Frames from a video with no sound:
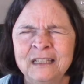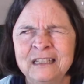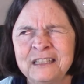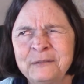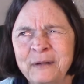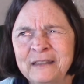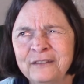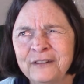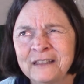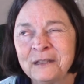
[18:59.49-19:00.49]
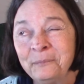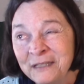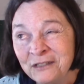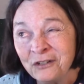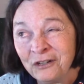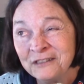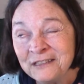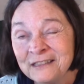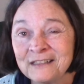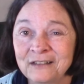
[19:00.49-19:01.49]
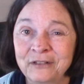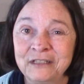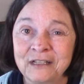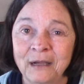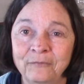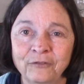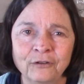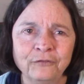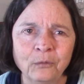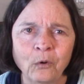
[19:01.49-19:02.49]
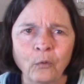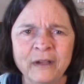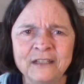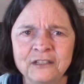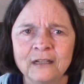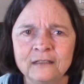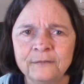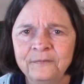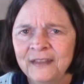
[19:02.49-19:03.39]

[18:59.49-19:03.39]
despite the fact that Pentecost isn't going to come for a few more weeks yet.